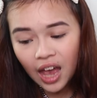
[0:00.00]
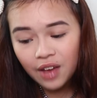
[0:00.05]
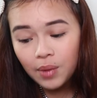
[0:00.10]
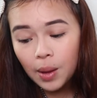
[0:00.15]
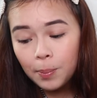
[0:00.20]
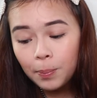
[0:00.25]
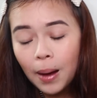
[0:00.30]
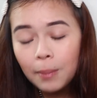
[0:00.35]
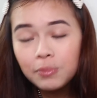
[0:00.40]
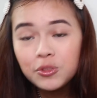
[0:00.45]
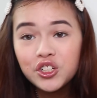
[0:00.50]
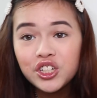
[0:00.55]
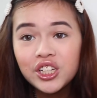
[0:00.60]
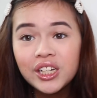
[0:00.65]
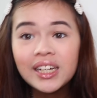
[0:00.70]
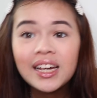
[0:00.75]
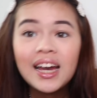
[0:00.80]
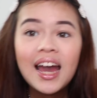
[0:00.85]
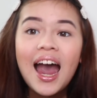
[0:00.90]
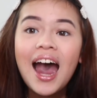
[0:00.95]
I have my
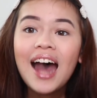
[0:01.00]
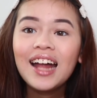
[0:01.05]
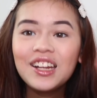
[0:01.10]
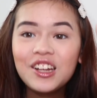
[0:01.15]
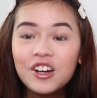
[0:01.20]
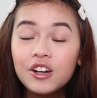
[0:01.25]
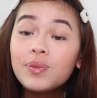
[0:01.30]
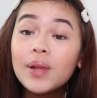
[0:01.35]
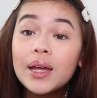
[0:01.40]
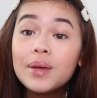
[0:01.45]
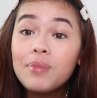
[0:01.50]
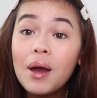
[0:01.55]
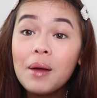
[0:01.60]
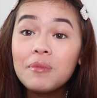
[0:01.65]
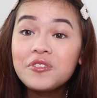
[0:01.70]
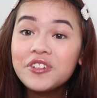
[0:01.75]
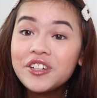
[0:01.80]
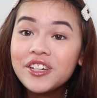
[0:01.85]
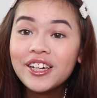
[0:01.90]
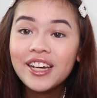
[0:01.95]
PUBG. I love playing
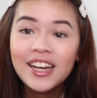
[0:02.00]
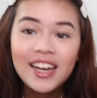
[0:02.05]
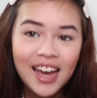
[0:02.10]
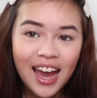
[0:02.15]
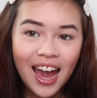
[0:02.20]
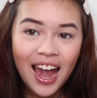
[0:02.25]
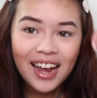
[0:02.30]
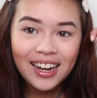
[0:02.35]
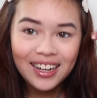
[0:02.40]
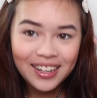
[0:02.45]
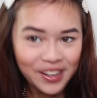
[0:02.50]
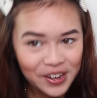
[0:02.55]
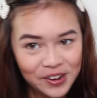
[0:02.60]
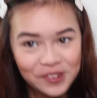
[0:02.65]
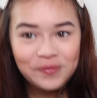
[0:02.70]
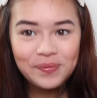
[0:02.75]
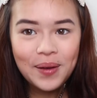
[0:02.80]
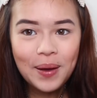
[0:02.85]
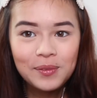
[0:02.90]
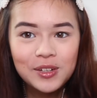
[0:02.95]
PUBG. I
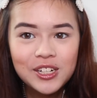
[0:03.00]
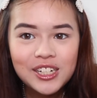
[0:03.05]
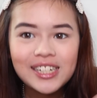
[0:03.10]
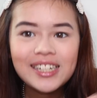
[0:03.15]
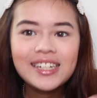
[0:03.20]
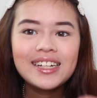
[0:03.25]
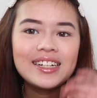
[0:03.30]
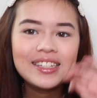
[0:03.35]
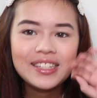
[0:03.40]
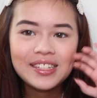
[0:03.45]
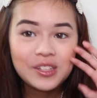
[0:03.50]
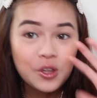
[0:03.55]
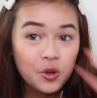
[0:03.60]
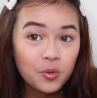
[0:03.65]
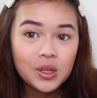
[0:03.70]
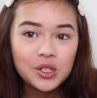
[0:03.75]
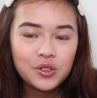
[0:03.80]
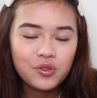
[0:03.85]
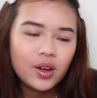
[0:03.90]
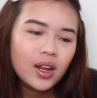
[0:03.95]
love PUBG. It's so
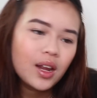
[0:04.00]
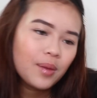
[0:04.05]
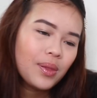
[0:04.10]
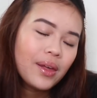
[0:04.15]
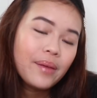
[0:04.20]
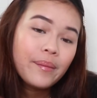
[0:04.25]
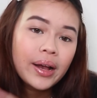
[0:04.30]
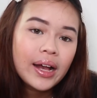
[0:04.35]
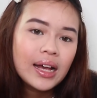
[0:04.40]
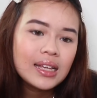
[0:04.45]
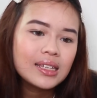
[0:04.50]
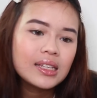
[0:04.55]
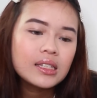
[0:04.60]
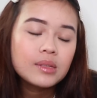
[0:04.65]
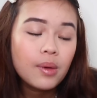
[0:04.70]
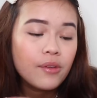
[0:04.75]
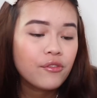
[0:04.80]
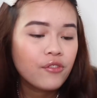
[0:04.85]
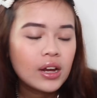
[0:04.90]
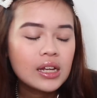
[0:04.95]
much fun. I play with my
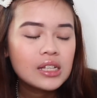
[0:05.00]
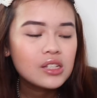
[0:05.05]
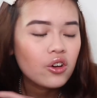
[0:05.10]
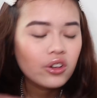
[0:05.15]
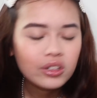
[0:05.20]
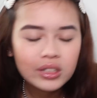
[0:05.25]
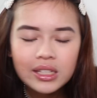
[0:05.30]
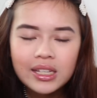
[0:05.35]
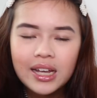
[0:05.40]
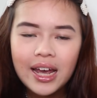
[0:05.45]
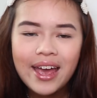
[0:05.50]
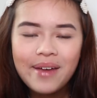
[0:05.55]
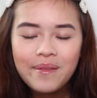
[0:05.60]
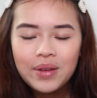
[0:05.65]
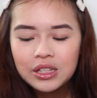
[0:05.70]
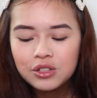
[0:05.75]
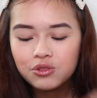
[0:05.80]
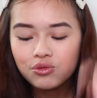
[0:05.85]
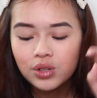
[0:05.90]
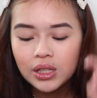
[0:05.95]
cousins, my friends all the time.
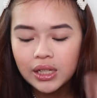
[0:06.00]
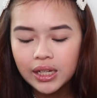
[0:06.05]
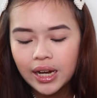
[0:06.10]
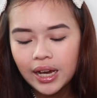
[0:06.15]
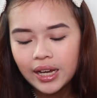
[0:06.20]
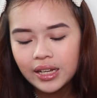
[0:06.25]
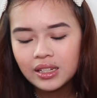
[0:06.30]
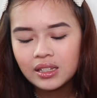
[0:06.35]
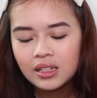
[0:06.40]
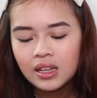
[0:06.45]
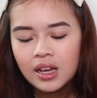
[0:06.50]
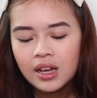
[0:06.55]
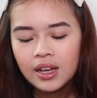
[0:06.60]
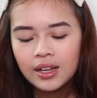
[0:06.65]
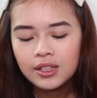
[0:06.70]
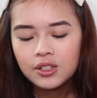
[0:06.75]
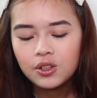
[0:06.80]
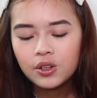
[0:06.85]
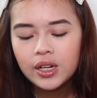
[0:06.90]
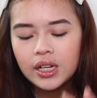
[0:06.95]
And it's really nice.
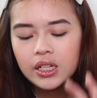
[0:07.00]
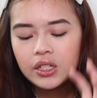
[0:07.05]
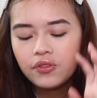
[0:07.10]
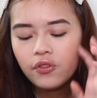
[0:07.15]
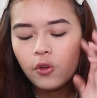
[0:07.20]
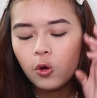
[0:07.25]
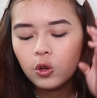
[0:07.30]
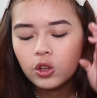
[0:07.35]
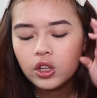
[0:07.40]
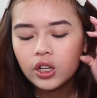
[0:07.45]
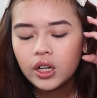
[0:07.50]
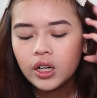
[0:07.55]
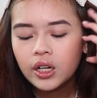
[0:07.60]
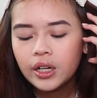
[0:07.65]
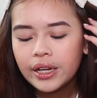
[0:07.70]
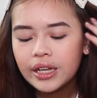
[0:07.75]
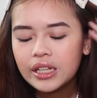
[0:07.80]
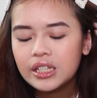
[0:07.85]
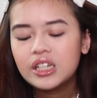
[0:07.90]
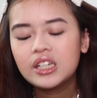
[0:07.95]
So this
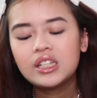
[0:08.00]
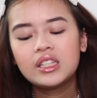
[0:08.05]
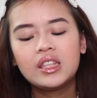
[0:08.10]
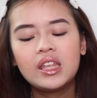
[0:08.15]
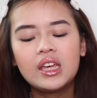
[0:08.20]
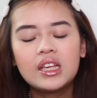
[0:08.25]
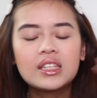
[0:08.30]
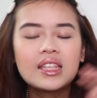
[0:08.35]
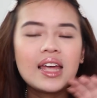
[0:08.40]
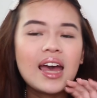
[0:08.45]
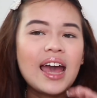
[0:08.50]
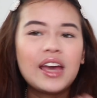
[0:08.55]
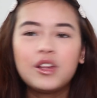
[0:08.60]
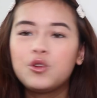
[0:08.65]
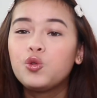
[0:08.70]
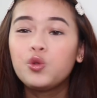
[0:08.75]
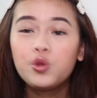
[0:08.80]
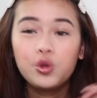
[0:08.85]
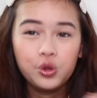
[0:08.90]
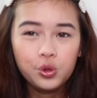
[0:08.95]
folder is just things that I
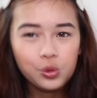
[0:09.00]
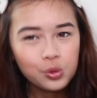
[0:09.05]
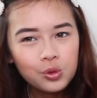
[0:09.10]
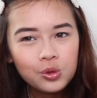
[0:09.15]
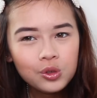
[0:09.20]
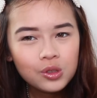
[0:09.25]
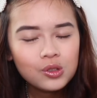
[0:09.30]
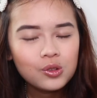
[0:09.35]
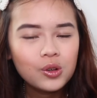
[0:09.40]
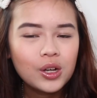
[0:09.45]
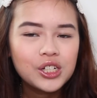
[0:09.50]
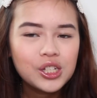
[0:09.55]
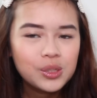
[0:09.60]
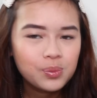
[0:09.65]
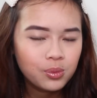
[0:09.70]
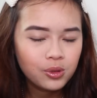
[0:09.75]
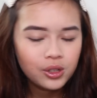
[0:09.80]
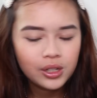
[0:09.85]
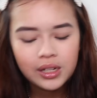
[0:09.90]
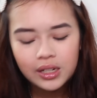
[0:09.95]
don't use. So I
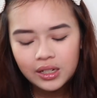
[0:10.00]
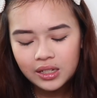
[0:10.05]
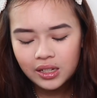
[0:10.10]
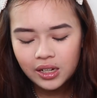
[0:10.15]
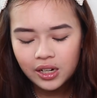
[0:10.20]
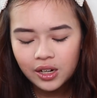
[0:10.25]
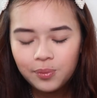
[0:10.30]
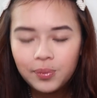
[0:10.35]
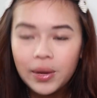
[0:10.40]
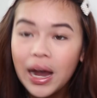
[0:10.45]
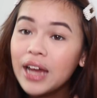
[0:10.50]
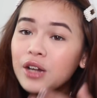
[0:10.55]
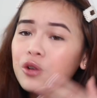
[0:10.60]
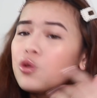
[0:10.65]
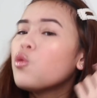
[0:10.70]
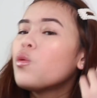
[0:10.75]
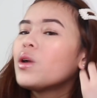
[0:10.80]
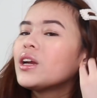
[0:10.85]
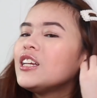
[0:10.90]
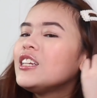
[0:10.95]
just put this here. But I
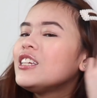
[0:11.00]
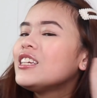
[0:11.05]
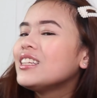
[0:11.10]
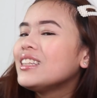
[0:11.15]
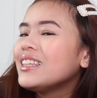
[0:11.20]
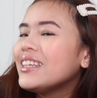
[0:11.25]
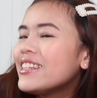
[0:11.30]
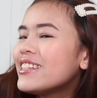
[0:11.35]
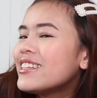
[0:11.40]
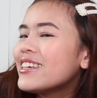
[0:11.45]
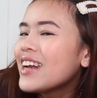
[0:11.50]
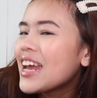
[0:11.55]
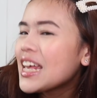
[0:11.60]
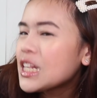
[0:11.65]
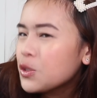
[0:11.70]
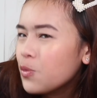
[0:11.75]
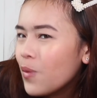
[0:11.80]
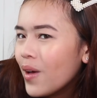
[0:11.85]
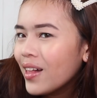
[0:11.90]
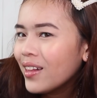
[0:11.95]
don't want to delete it
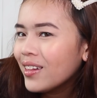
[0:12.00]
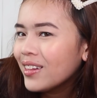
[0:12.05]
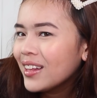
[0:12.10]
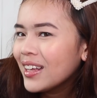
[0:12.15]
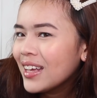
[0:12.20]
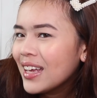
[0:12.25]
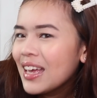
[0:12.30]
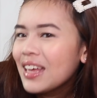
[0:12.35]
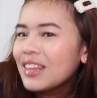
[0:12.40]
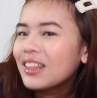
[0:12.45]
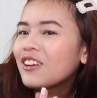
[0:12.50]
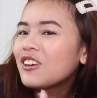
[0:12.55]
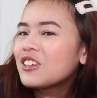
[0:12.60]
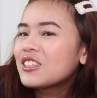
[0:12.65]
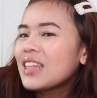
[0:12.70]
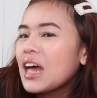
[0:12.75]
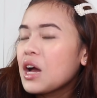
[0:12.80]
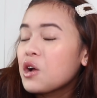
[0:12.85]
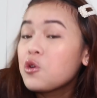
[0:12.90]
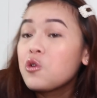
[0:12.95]
as well,
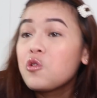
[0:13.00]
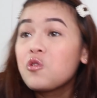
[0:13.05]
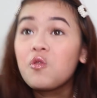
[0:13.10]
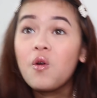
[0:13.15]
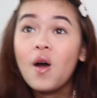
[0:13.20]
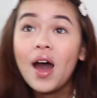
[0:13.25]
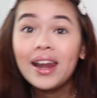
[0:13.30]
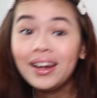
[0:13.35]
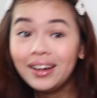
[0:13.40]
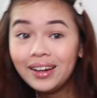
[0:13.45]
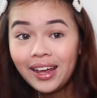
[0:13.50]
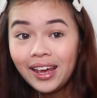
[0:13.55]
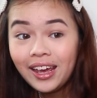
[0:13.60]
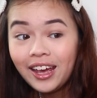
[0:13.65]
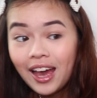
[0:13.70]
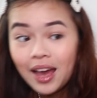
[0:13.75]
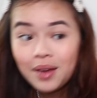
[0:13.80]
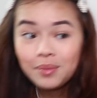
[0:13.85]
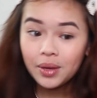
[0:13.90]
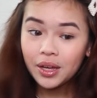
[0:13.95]
because taco one
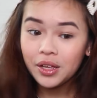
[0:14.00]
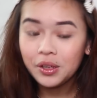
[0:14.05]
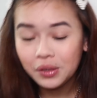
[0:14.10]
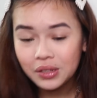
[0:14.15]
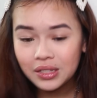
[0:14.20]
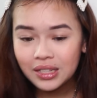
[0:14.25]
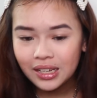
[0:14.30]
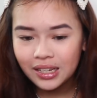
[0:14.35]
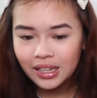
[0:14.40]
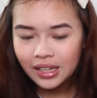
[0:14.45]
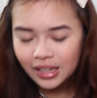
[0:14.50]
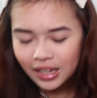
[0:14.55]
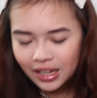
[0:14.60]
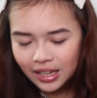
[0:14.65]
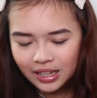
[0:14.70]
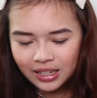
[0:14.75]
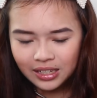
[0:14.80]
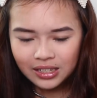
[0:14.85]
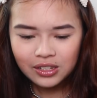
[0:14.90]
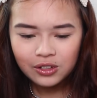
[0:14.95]
day I might use it.
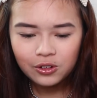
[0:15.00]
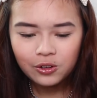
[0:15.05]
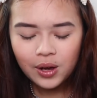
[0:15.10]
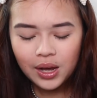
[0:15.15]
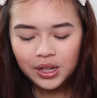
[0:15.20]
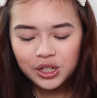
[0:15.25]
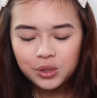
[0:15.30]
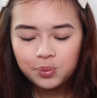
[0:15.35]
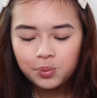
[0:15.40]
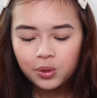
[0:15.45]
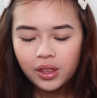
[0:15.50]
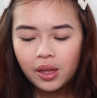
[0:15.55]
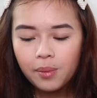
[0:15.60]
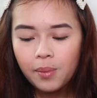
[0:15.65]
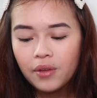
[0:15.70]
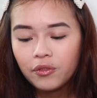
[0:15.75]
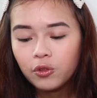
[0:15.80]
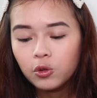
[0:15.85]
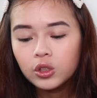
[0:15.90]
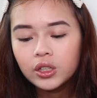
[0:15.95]
So I just put it
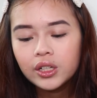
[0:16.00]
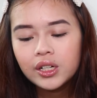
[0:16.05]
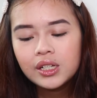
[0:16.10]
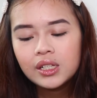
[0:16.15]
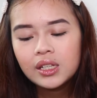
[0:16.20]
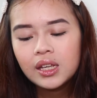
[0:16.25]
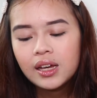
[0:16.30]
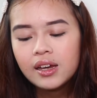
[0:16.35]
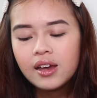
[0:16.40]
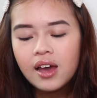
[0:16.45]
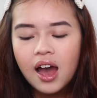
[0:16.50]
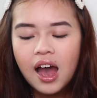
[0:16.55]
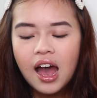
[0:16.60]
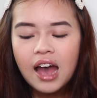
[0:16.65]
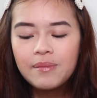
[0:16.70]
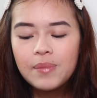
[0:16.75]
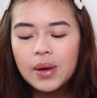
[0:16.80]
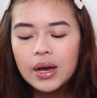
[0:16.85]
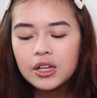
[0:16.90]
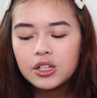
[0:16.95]
in my folders.
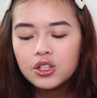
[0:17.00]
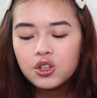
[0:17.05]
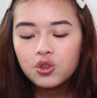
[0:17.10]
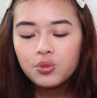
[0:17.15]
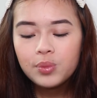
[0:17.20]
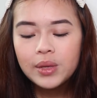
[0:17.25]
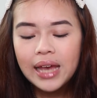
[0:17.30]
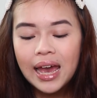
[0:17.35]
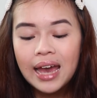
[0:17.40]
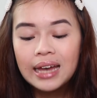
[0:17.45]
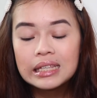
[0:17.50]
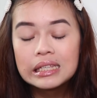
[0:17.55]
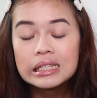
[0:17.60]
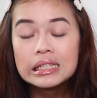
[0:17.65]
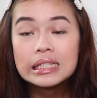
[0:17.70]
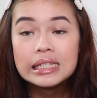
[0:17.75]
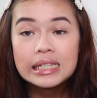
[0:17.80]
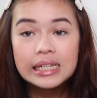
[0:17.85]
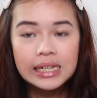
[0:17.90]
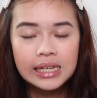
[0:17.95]
I'm an Adobe
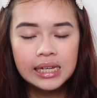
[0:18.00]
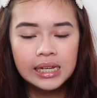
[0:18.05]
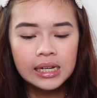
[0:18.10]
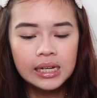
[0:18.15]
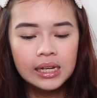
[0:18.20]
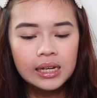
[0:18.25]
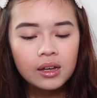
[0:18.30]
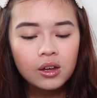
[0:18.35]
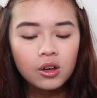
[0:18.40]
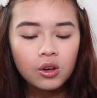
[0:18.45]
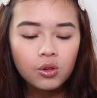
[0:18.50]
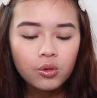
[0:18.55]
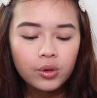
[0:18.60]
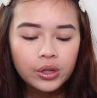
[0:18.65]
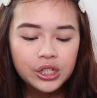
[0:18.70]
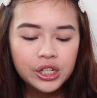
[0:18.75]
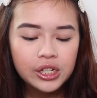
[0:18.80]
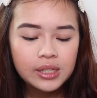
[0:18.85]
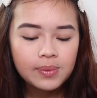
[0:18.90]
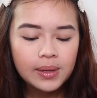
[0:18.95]
XD,
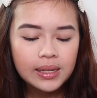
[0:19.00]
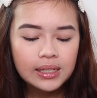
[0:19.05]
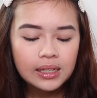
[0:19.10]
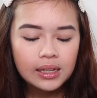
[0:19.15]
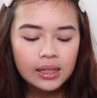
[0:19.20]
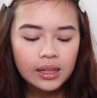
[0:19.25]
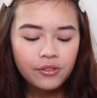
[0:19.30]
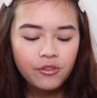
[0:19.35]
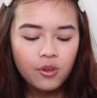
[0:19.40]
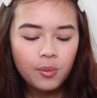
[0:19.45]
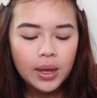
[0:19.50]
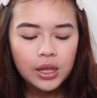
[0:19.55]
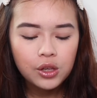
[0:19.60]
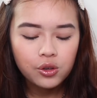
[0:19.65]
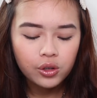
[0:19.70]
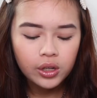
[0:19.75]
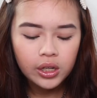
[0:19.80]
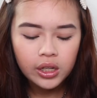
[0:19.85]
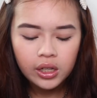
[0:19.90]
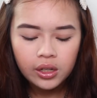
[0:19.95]
which is basically for my
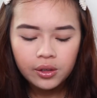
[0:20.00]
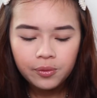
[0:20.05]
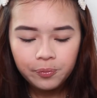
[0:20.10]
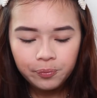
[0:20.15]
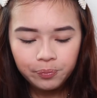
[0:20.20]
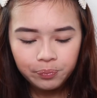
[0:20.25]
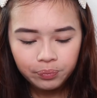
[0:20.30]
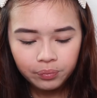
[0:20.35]
uni.